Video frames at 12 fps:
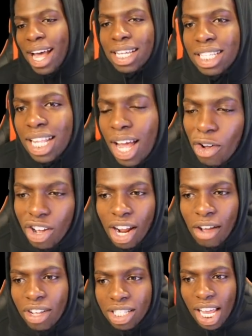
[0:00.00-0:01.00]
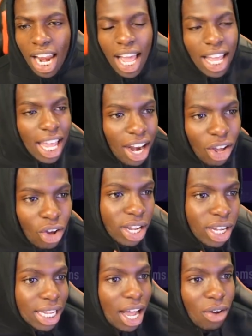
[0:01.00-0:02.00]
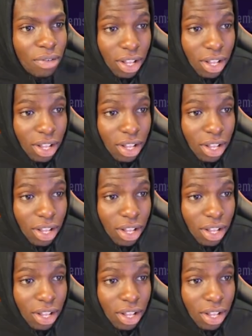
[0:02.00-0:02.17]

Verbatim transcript: packs there. We're gonna have to sell it and get the coins out